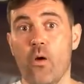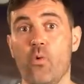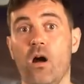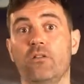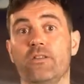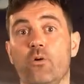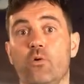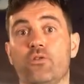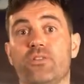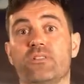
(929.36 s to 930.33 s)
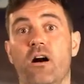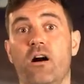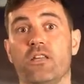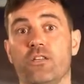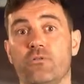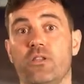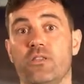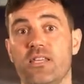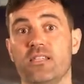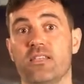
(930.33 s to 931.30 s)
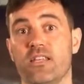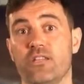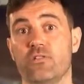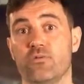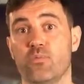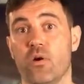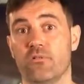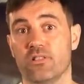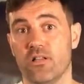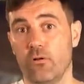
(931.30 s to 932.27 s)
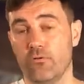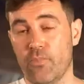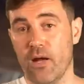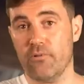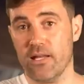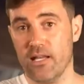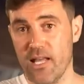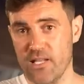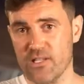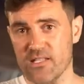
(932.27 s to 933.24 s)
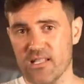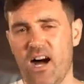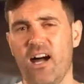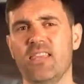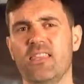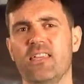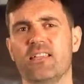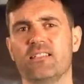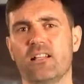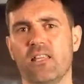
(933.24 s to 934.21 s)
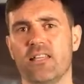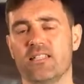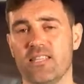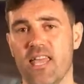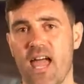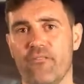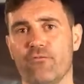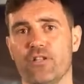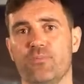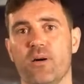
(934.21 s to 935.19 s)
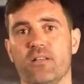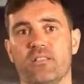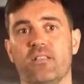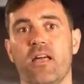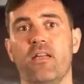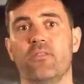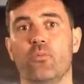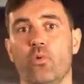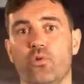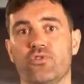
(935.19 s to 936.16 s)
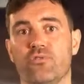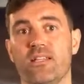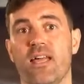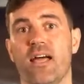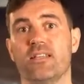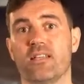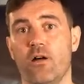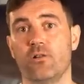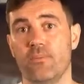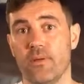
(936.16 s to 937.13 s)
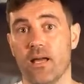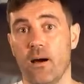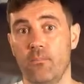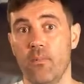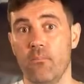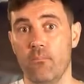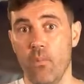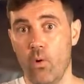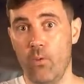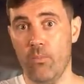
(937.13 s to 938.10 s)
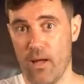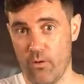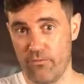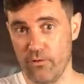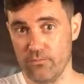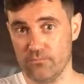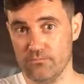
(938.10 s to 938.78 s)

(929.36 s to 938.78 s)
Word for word: While the authors argued that these issues were resolved by regulations, I think it's clear to the average person that Wall Street has only become more powerful.